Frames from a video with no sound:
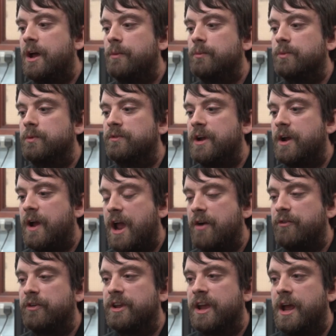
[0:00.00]
Um, without
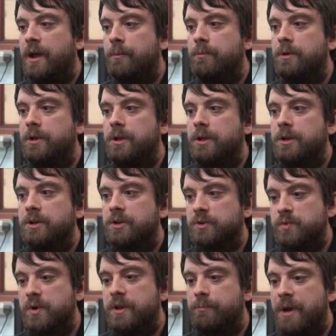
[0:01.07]
AlphaCam,
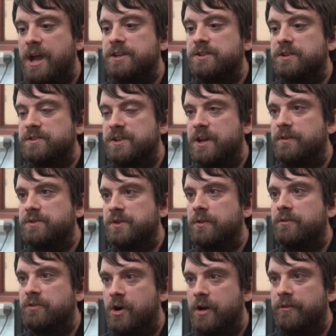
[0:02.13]
because we base ourselves
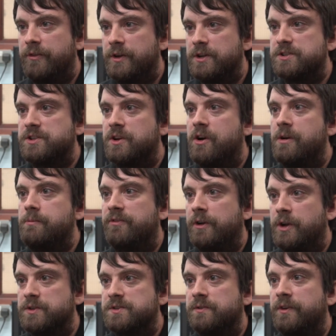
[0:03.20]
on the right first time
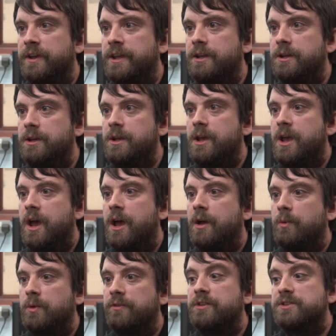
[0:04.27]
philosophy
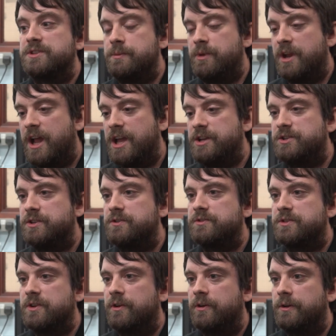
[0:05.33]
uh, with the
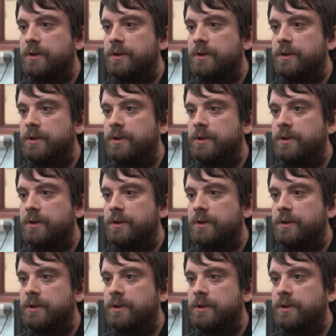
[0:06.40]
simulations that